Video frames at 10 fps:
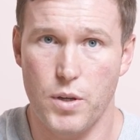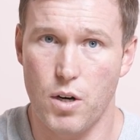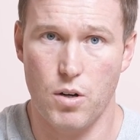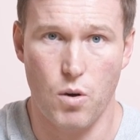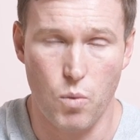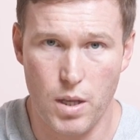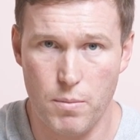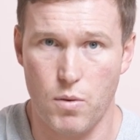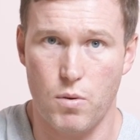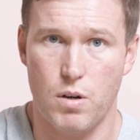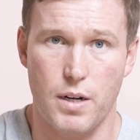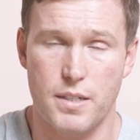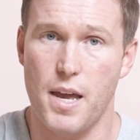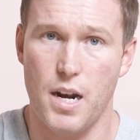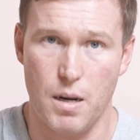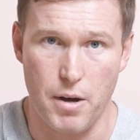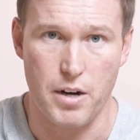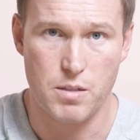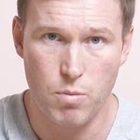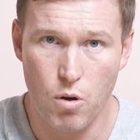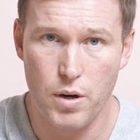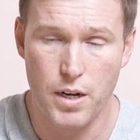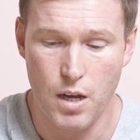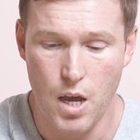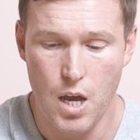we don't know when, but we're excited about exploring,